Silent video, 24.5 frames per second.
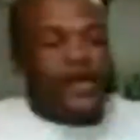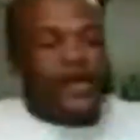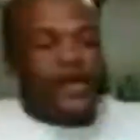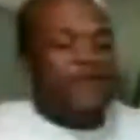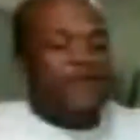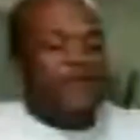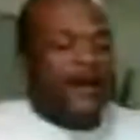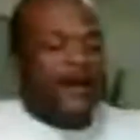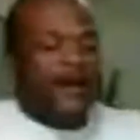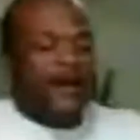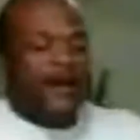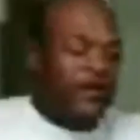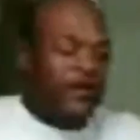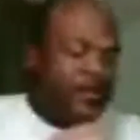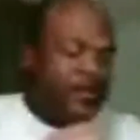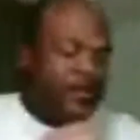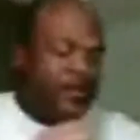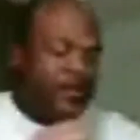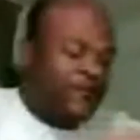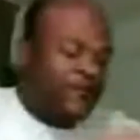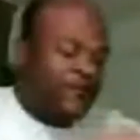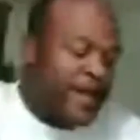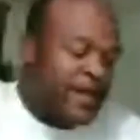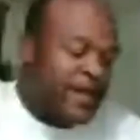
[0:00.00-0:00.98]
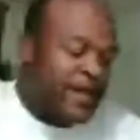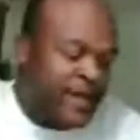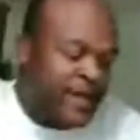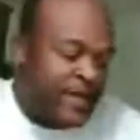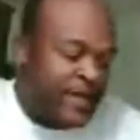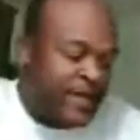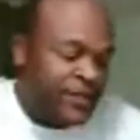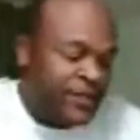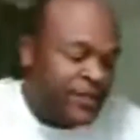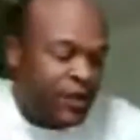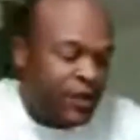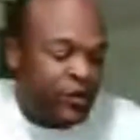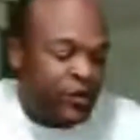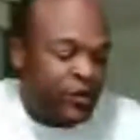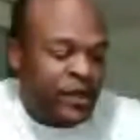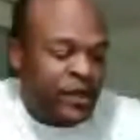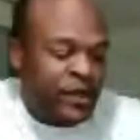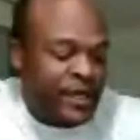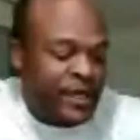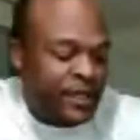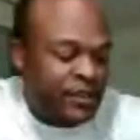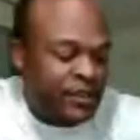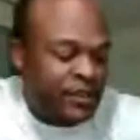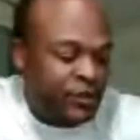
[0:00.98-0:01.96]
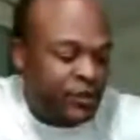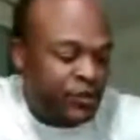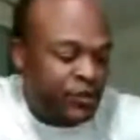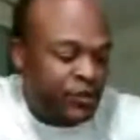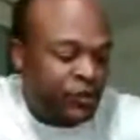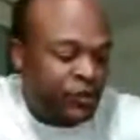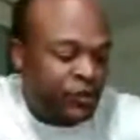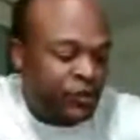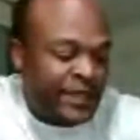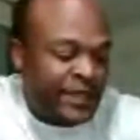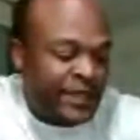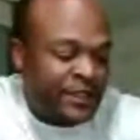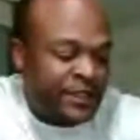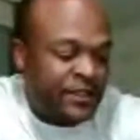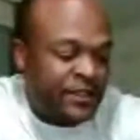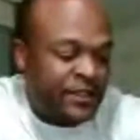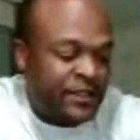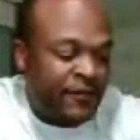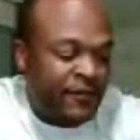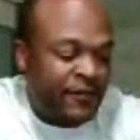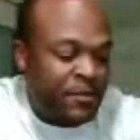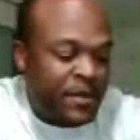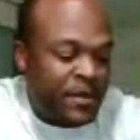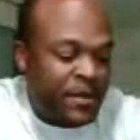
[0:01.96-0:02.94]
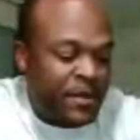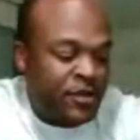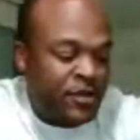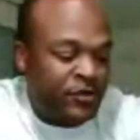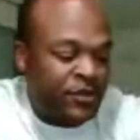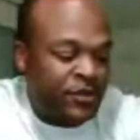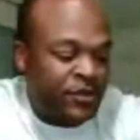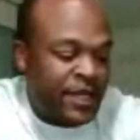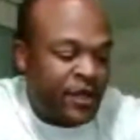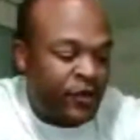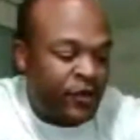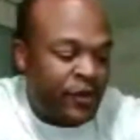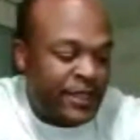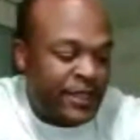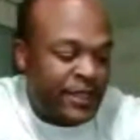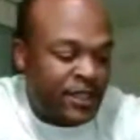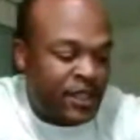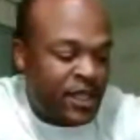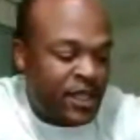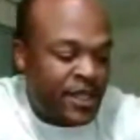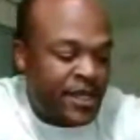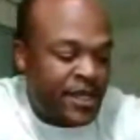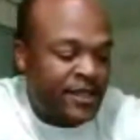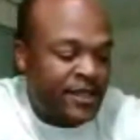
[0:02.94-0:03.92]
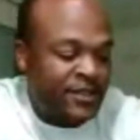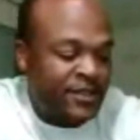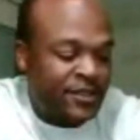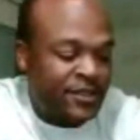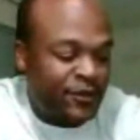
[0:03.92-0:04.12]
Everybody knows if you got kids, kids do crazy stuff to make you say crazy things.